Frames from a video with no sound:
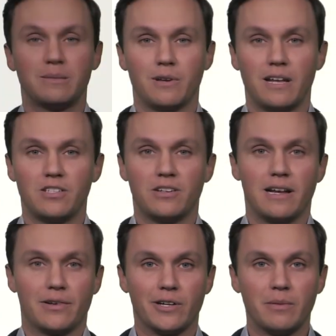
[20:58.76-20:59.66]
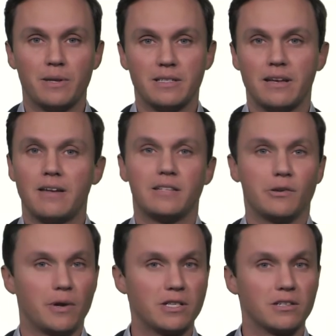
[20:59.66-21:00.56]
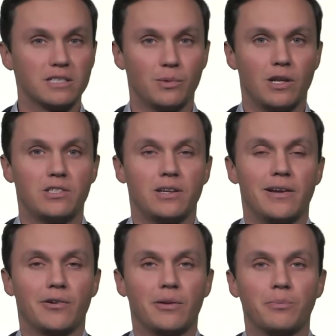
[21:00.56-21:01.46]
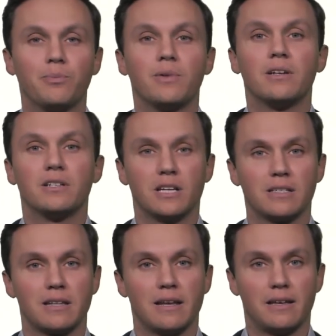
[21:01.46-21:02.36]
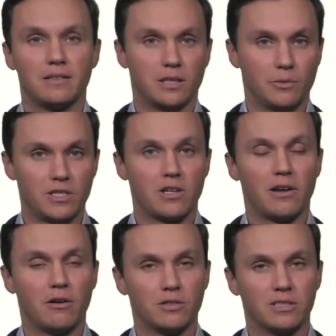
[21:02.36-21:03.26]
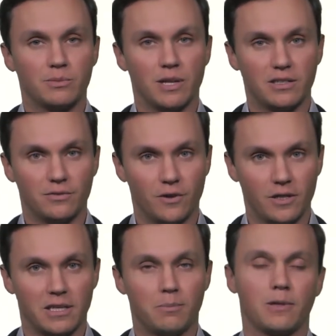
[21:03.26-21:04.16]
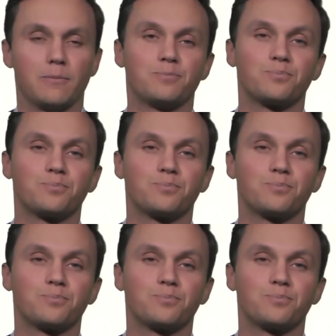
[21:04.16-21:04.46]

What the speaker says: simulation algorithm is a sequential simulation algorithm, just like sequential Gaussian simulation, for example.